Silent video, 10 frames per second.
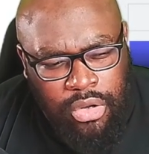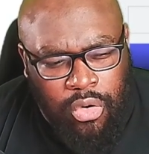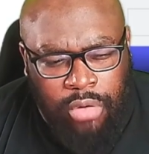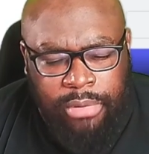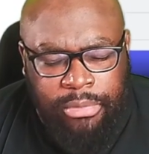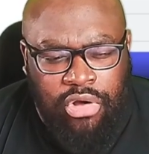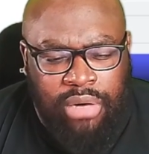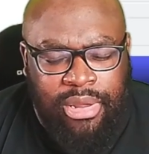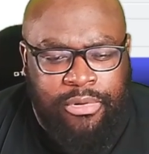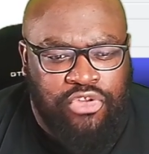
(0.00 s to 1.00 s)
Or I may be wrong, it
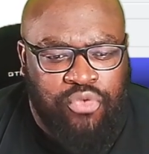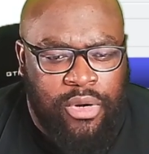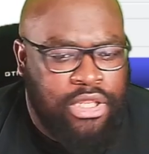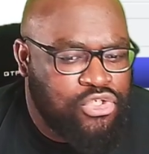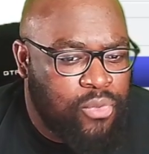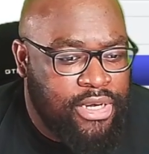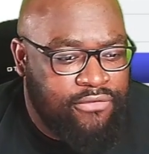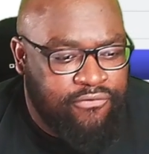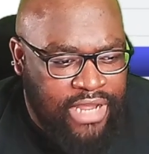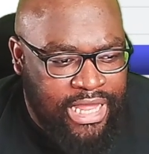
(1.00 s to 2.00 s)
might be
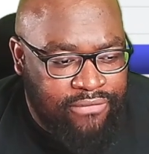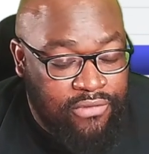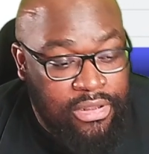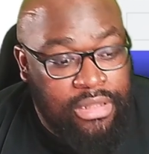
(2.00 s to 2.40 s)
2025.